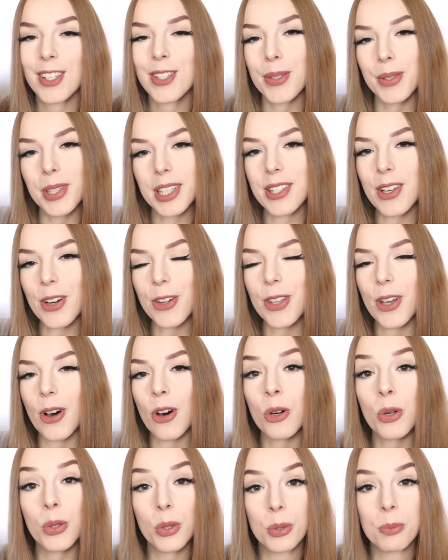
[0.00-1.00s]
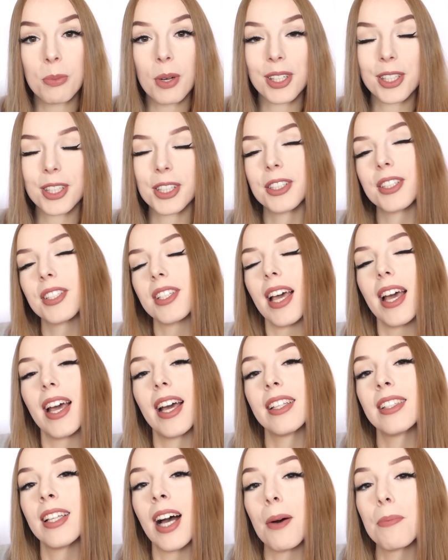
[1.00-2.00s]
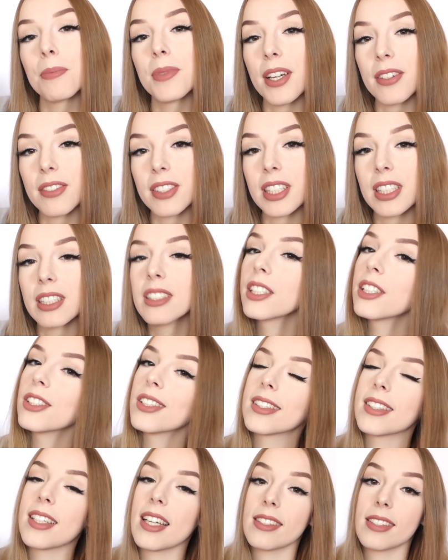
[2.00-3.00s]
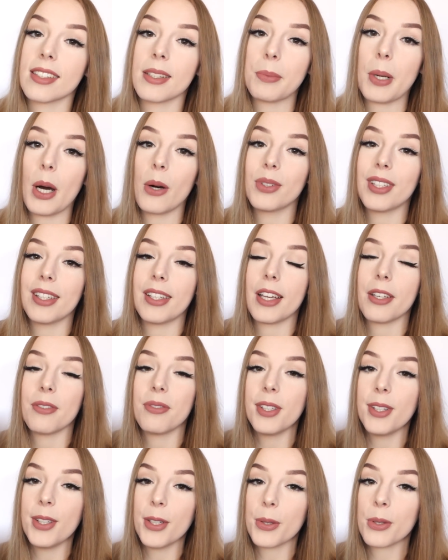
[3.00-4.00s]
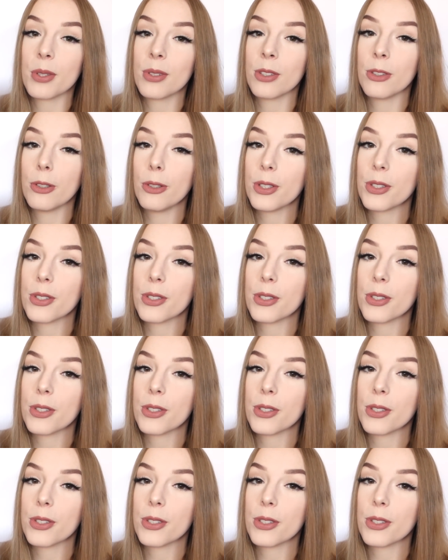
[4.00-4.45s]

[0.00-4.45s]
these are the Ohuhu markers, and I'm definitely gonna test them out in a video soon,